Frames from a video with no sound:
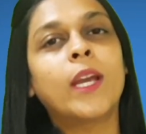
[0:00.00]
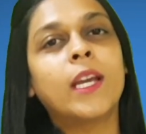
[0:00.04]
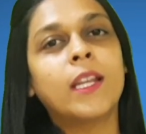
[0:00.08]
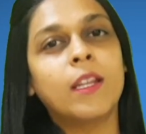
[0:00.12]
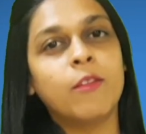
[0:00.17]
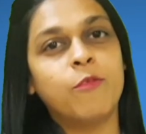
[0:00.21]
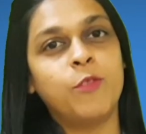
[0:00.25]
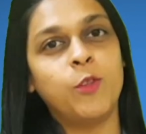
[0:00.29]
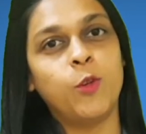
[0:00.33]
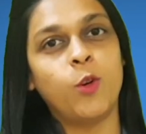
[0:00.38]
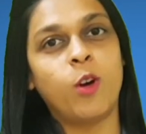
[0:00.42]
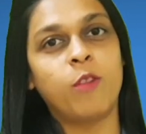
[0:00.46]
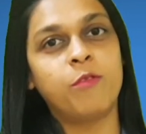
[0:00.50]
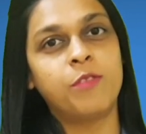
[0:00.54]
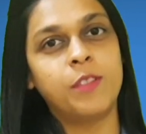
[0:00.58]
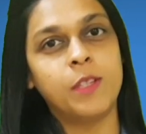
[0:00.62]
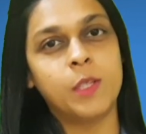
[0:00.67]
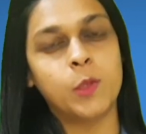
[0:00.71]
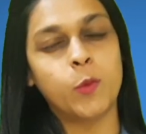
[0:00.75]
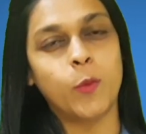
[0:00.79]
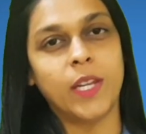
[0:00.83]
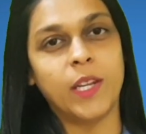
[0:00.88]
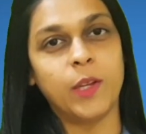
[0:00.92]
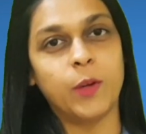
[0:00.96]
review of this
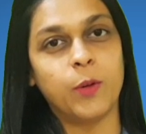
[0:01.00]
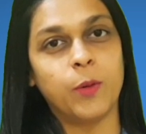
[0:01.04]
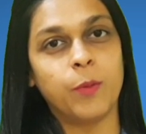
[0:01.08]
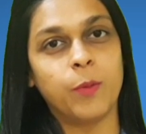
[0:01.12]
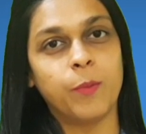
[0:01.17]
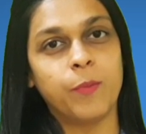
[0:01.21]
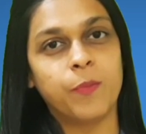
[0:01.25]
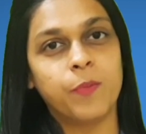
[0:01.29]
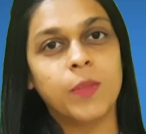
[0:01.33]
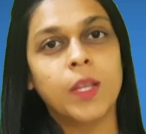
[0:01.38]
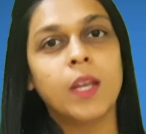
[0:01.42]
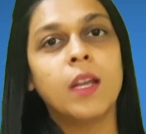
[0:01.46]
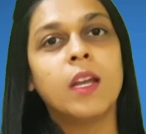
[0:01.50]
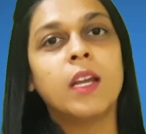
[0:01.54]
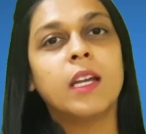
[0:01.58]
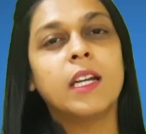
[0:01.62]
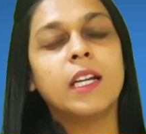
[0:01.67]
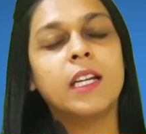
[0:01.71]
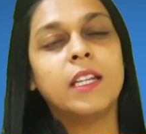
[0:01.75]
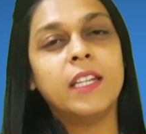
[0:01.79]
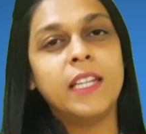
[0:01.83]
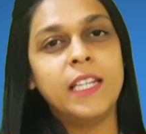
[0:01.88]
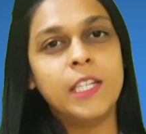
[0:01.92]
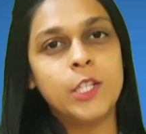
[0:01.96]
video.
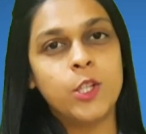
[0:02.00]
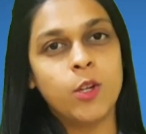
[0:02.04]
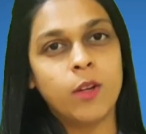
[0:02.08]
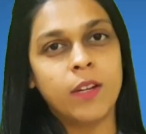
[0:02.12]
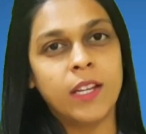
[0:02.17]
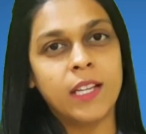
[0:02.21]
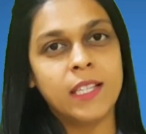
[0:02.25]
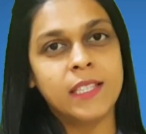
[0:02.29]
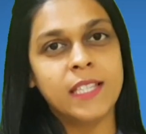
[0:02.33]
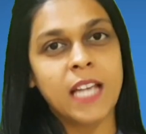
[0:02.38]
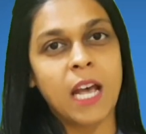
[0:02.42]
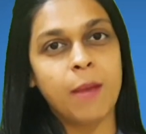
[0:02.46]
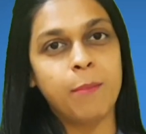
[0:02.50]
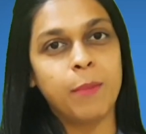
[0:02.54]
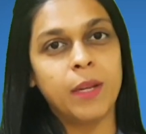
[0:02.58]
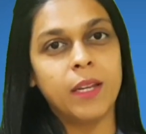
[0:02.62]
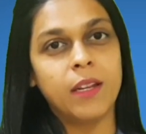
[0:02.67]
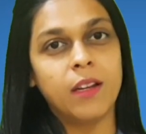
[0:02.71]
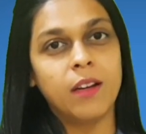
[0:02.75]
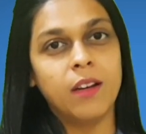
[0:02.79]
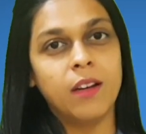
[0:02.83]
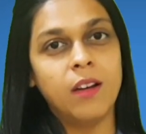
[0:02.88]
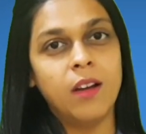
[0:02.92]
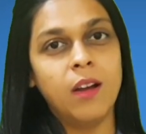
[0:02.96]
Greet your
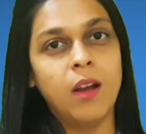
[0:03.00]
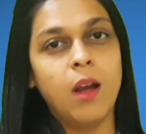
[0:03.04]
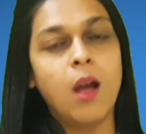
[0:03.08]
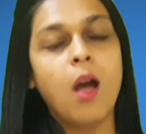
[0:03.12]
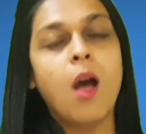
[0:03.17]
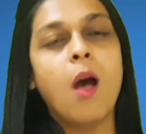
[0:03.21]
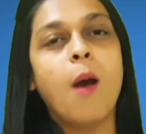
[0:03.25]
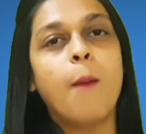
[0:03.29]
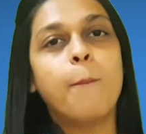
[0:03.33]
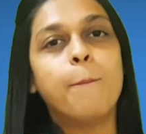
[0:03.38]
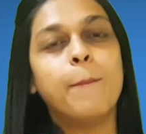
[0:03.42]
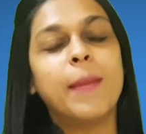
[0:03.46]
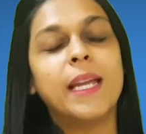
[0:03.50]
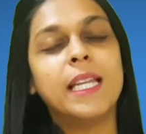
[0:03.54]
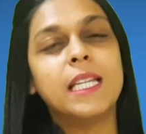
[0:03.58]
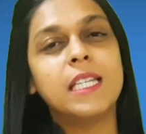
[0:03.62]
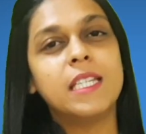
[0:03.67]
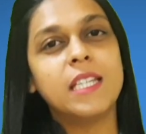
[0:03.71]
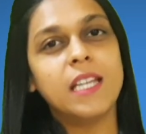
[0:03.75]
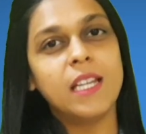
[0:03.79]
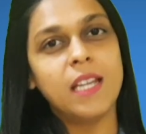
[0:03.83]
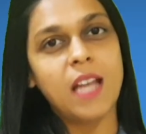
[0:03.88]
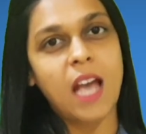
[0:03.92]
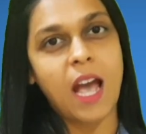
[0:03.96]
examiner,
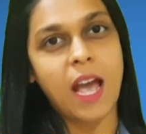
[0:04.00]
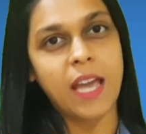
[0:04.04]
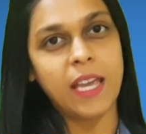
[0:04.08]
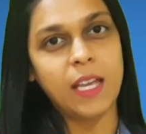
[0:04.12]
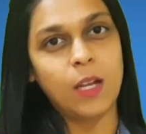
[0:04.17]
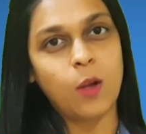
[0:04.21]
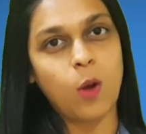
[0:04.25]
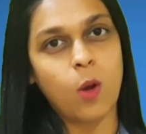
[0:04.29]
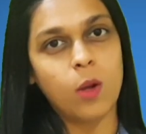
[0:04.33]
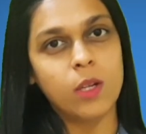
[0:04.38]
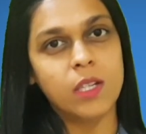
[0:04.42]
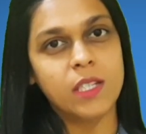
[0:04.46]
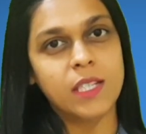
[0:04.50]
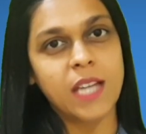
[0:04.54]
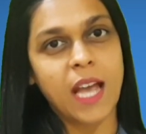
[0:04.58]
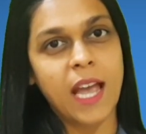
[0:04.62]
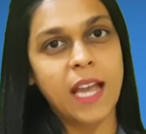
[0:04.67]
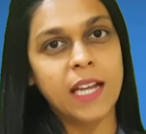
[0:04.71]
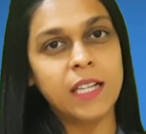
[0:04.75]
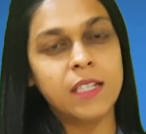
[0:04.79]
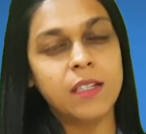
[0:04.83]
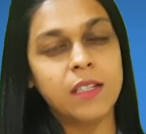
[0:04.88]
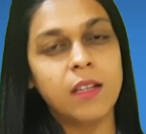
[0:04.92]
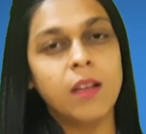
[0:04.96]
maintain eye
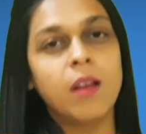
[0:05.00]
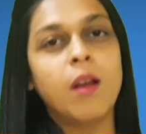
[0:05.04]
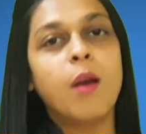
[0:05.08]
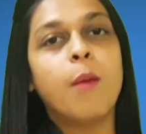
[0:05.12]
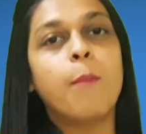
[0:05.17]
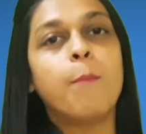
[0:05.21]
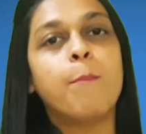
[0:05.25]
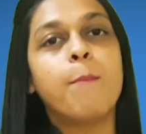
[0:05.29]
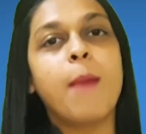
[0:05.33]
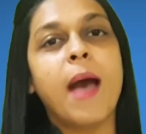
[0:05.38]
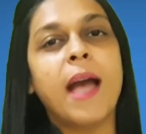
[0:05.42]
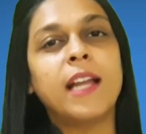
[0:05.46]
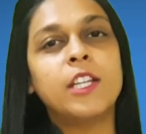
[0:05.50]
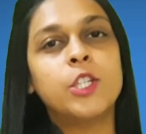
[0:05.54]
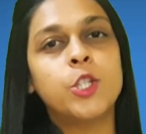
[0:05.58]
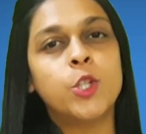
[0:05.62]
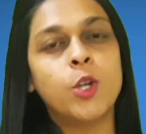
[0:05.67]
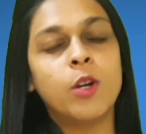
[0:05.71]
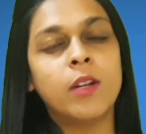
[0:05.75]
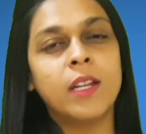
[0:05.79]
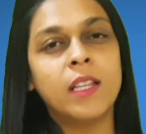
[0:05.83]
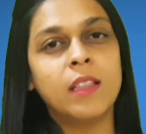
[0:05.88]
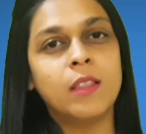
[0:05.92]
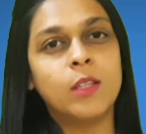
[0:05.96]
contact, match your
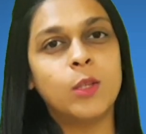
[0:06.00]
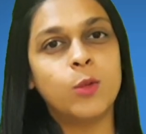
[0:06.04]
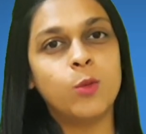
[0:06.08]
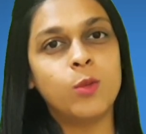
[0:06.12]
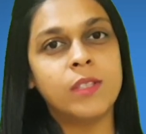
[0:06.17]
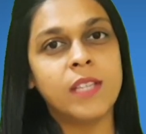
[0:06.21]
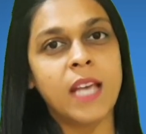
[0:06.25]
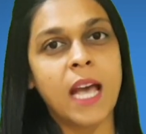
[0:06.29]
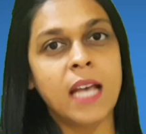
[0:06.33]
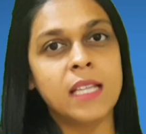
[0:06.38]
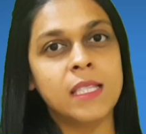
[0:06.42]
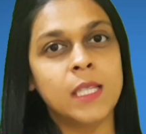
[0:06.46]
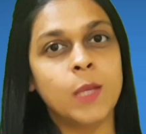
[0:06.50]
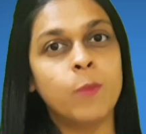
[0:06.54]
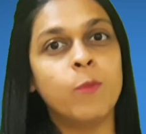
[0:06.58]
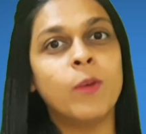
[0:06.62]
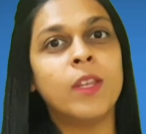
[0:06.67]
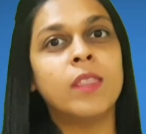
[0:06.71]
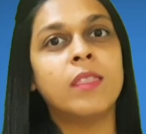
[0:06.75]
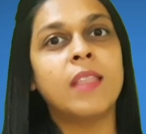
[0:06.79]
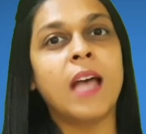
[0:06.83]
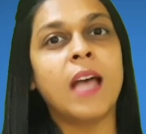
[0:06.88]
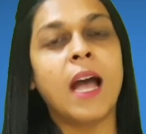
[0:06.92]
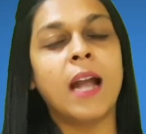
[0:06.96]
enthusiasm
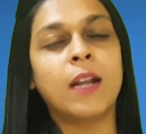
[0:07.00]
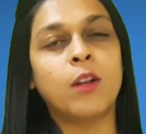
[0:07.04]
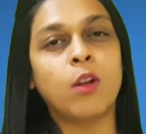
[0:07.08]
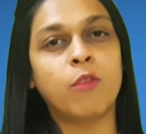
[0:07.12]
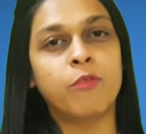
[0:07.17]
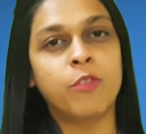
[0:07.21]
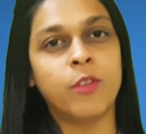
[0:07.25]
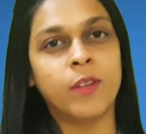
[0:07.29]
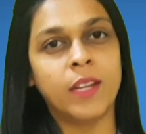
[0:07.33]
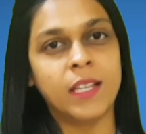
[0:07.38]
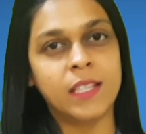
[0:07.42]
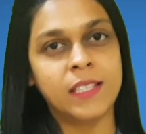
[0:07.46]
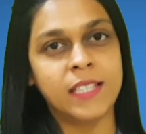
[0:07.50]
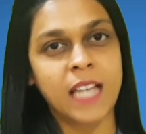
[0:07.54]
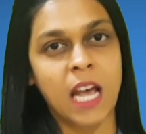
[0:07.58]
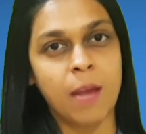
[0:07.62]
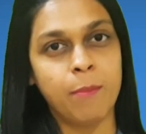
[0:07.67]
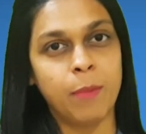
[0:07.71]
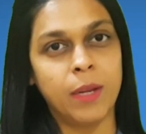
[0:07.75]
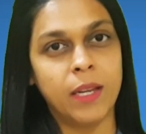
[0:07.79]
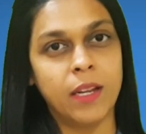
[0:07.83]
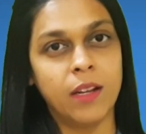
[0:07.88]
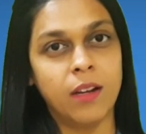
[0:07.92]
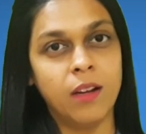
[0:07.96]
with that of your
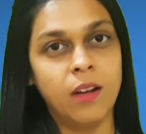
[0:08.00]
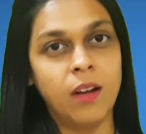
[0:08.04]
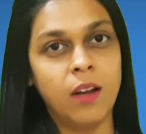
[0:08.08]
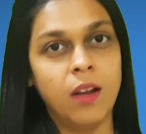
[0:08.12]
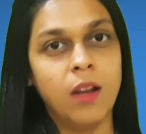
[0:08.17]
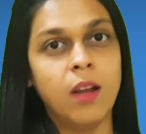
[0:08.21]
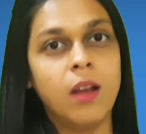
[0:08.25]
examiner,